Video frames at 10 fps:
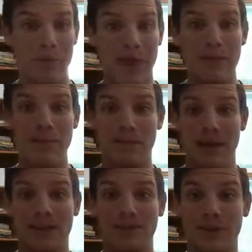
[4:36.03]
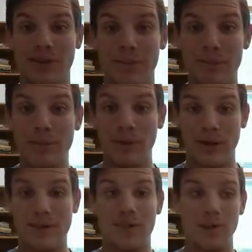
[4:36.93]
Maybe the best for some people
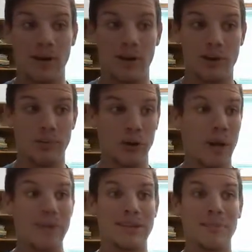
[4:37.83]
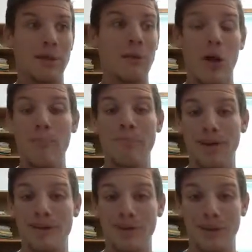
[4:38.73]
is to be an entrepreneur. Maybe some people are
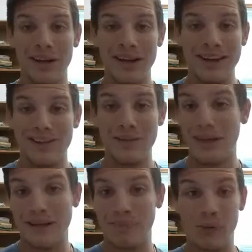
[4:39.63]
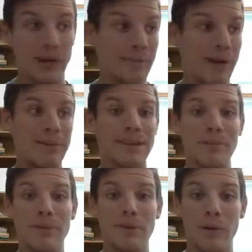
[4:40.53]
best suited to be an employee. Maybe
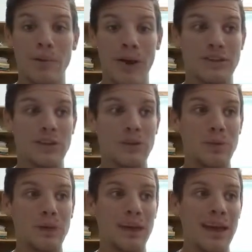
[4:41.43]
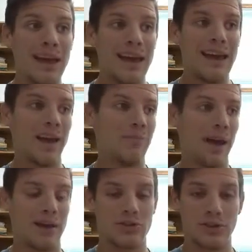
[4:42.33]
some people are best to be a
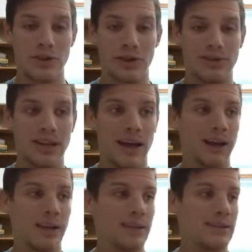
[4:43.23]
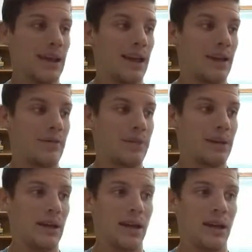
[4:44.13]
master of science and
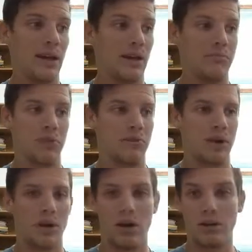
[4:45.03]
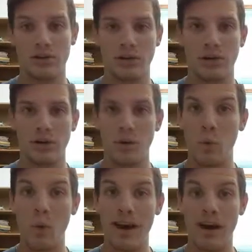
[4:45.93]
be a doctor or
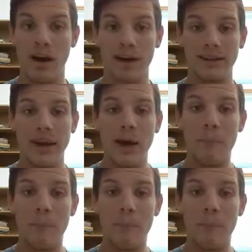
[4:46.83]
whatnot.